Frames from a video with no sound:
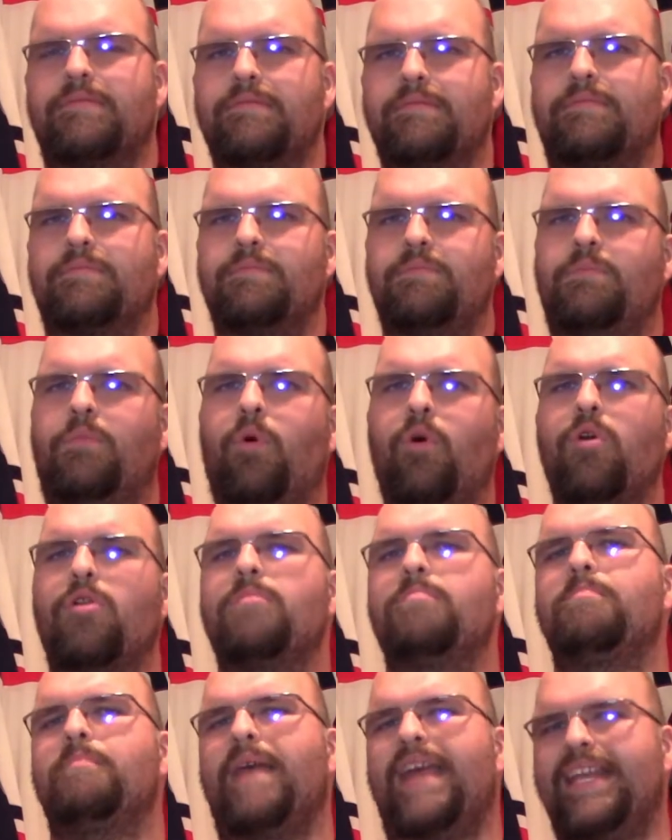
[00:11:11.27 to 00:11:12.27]
more
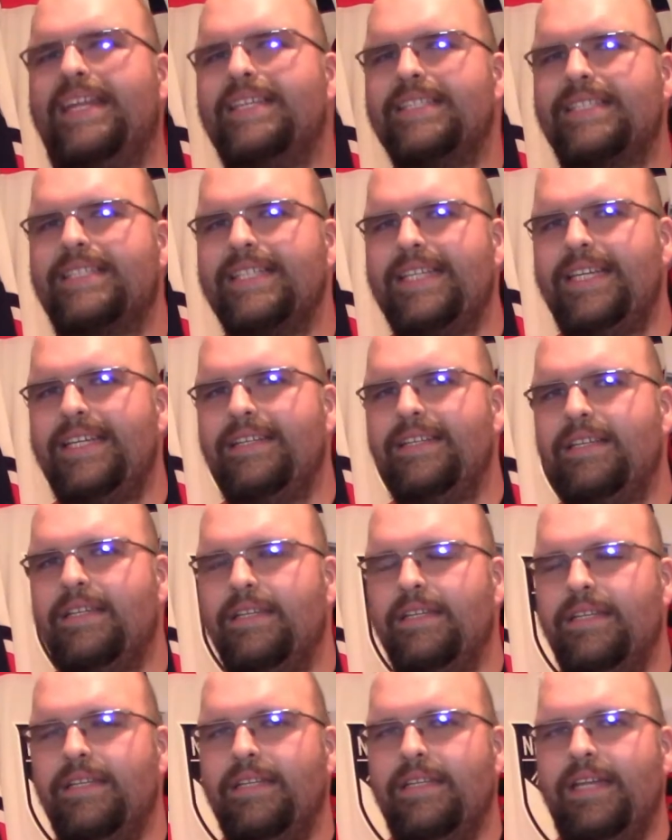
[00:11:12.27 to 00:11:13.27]
menacing
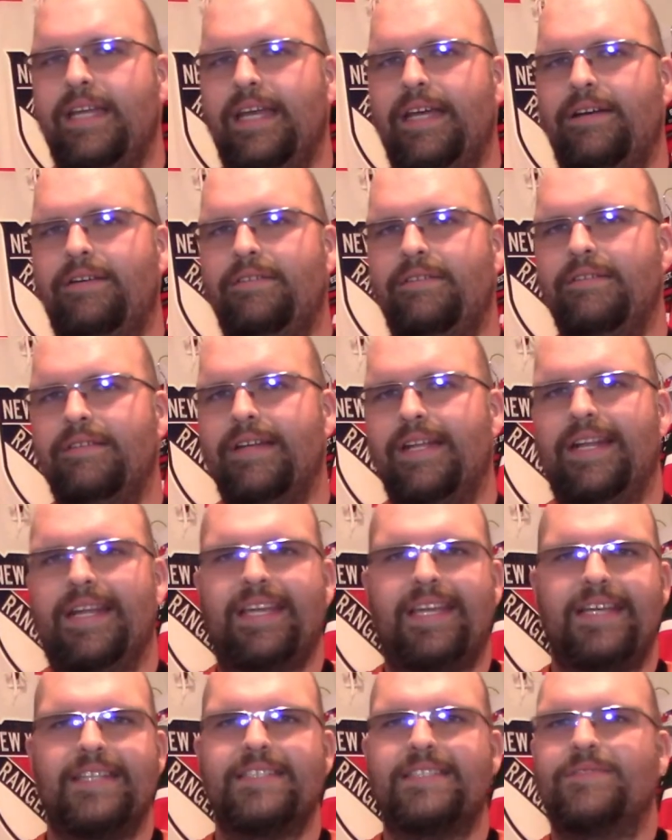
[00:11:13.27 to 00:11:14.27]
now, and I
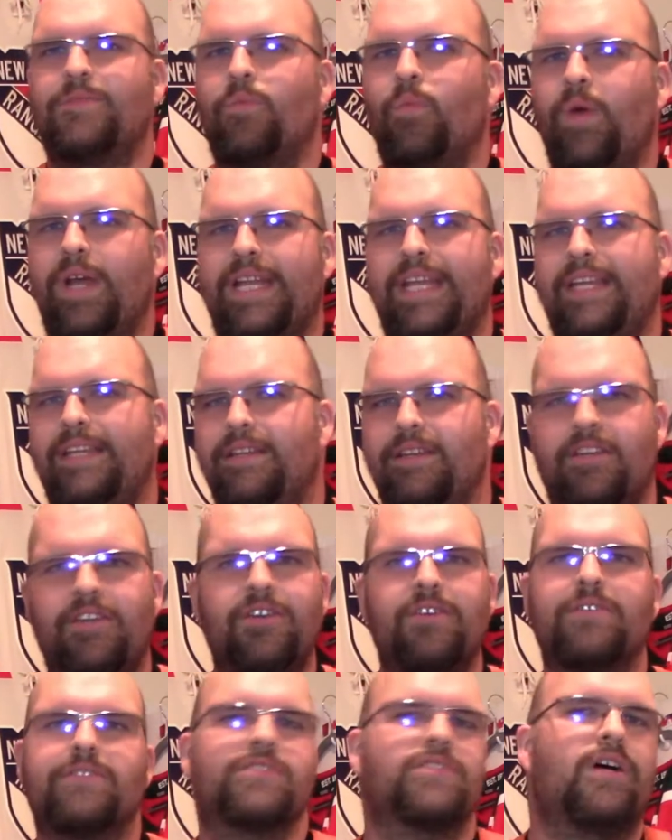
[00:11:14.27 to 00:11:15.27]
guess winning
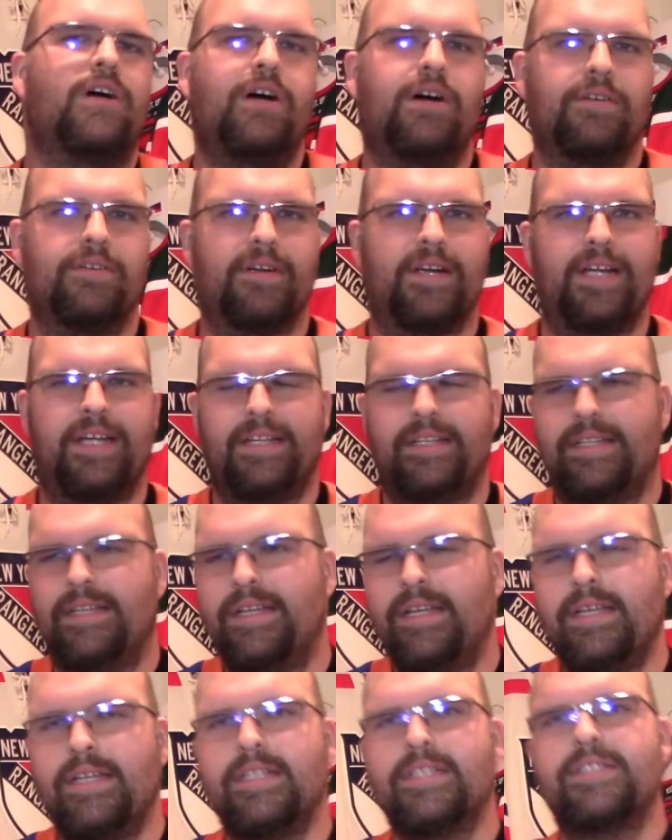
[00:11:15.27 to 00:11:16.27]
cures all, right?
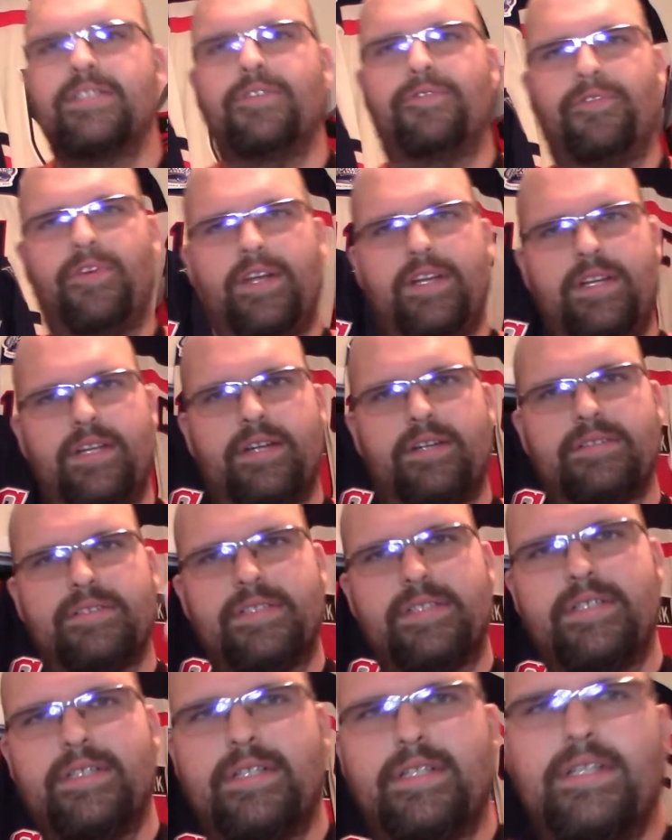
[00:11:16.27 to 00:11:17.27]
So,
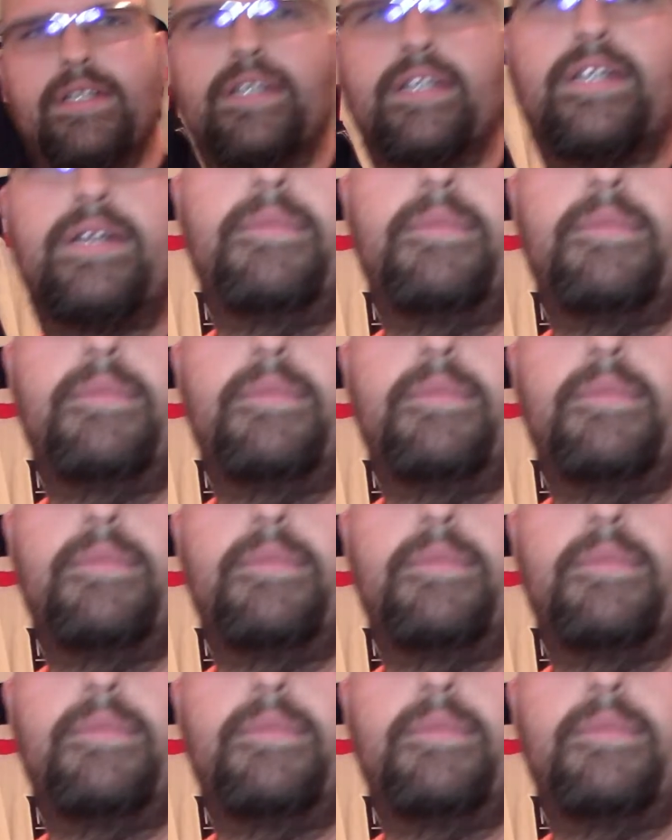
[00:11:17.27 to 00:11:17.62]
friendos, come